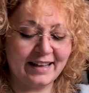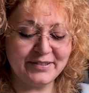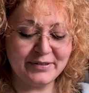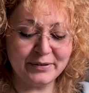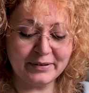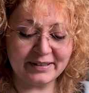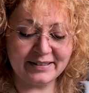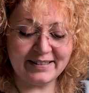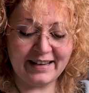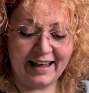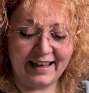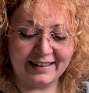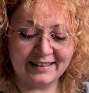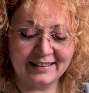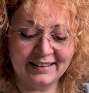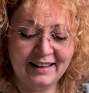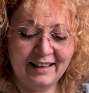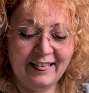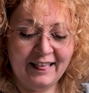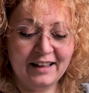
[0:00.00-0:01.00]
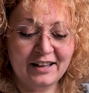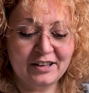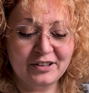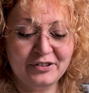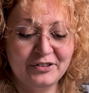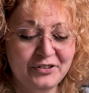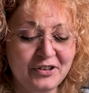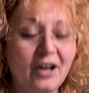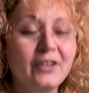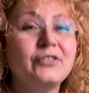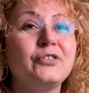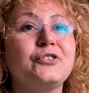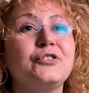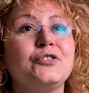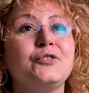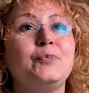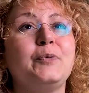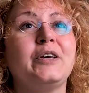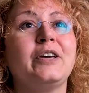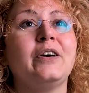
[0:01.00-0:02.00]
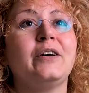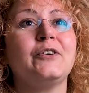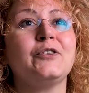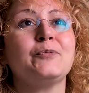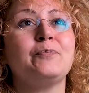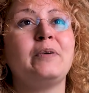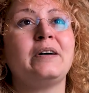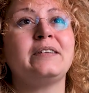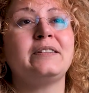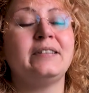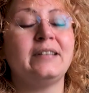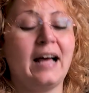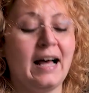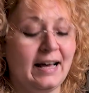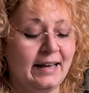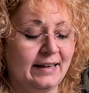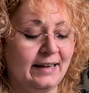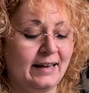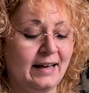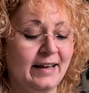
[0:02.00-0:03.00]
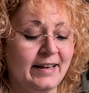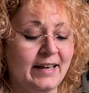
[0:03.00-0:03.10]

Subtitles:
as you can tell, not just because, but I